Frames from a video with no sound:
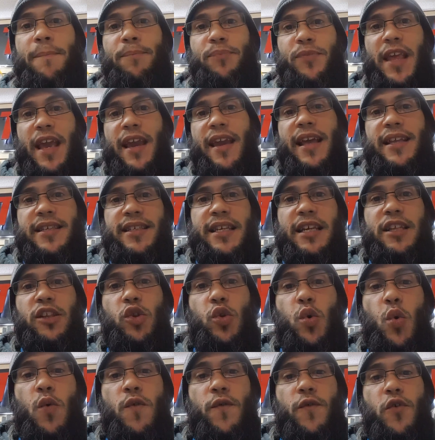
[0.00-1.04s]
They get
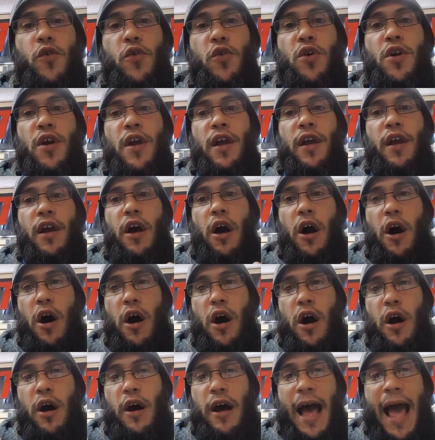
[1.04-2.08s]
sent over
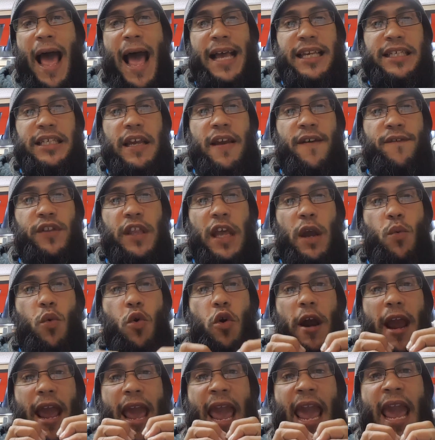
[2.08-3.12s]
as if they
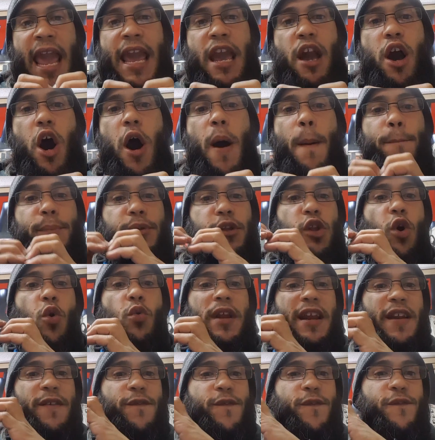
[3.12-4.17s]
were a
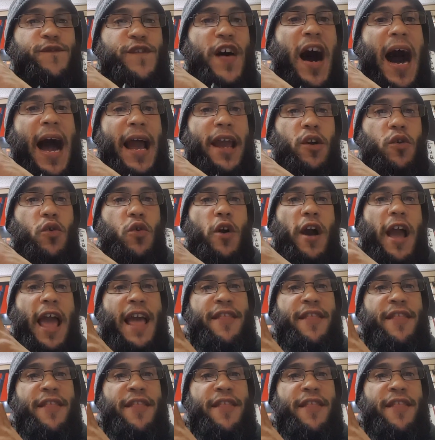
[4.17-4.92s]
uploaded file,